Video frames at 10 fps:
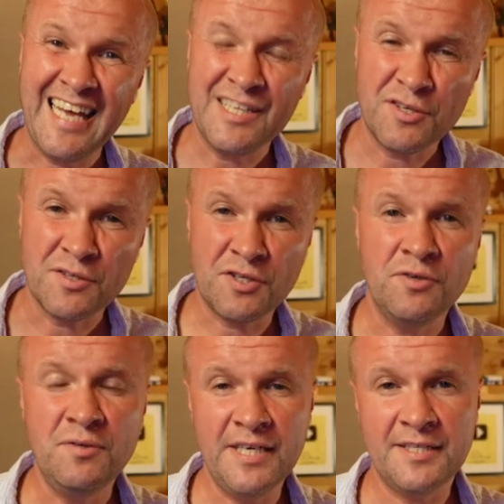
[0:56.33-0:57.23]
It took
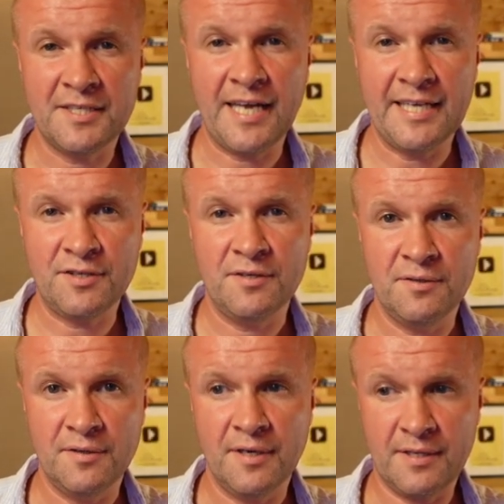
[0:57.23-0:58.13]
2 years to get
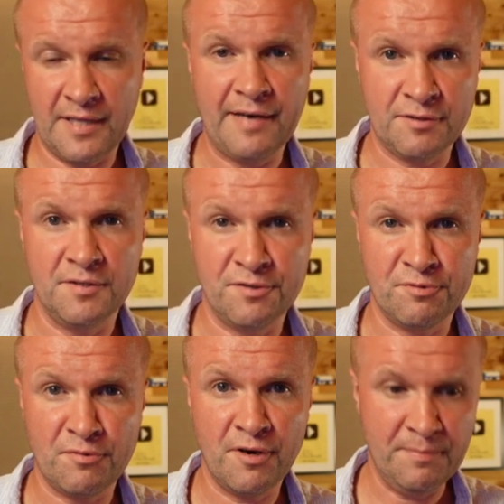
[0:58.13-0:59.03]
to 1,000
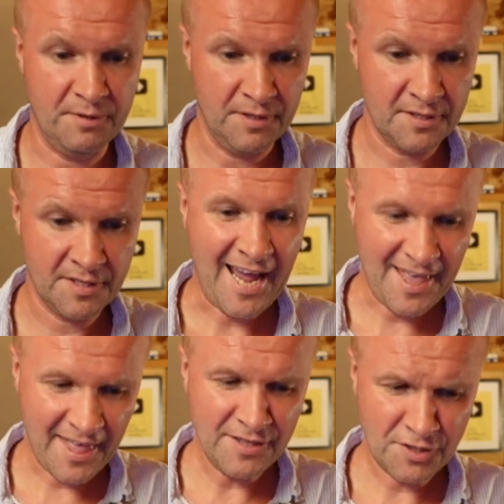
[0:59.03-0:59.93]
subscribers.
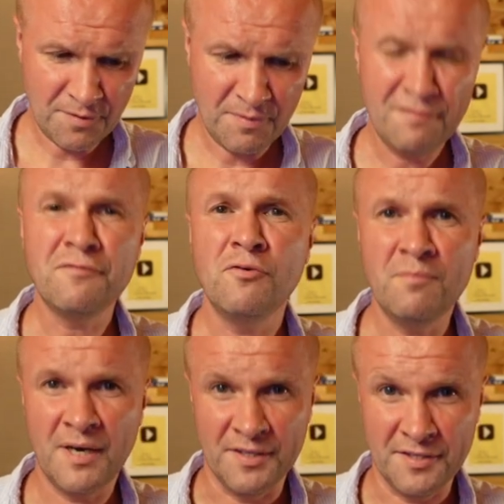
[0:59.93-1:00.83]
It then took me 4
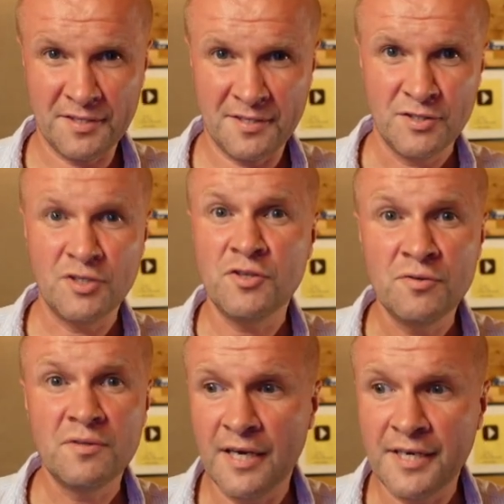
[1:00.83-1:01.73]
months to
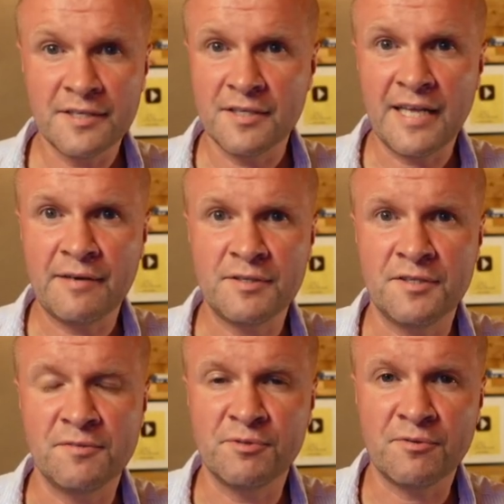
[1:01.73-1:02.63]
do another 1,000
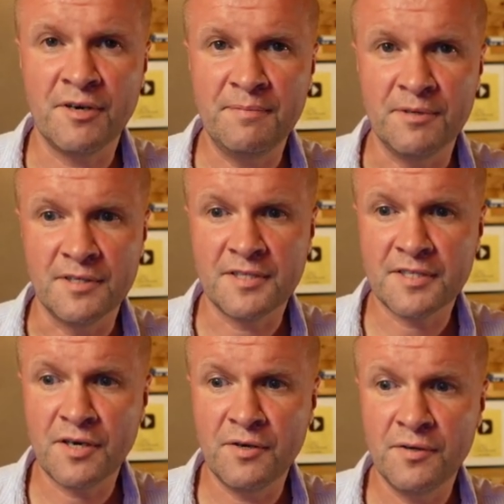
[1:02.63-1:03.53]
subscribers. So